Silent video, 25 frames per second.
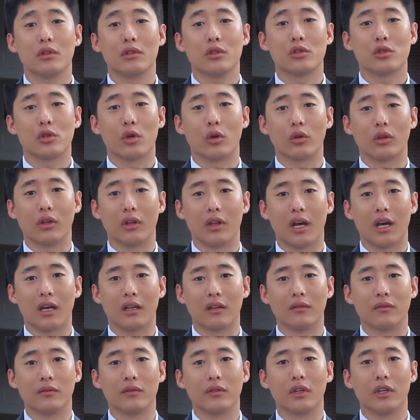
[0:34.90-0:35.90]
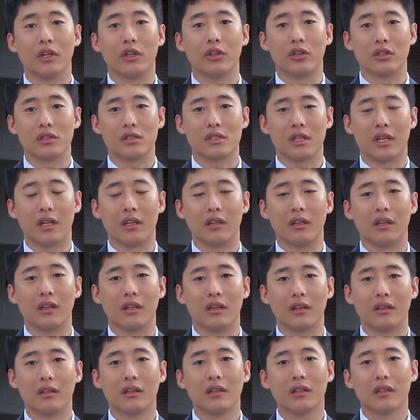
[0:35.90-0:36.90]
showed a lot of
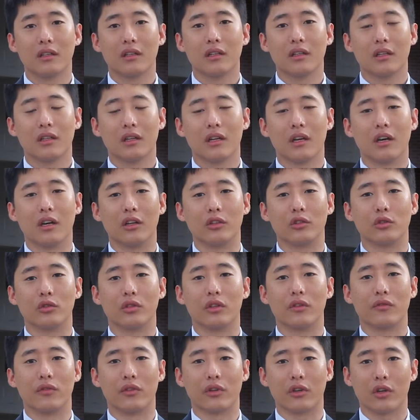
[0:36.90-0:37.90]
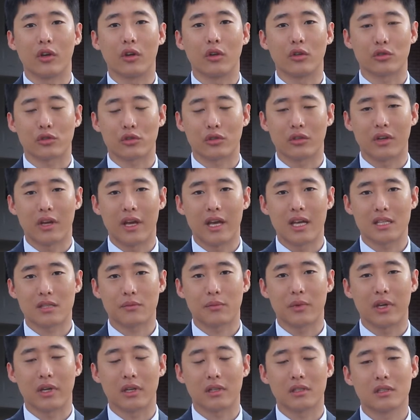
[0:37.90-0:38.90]
understanding to different cultural
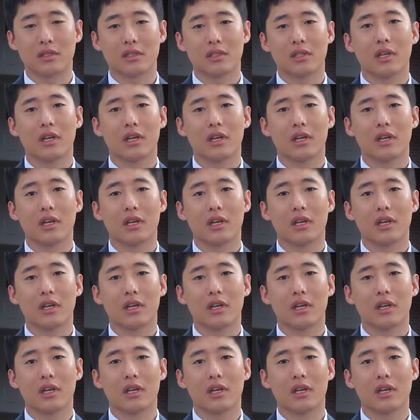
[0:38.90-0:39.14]
aspects.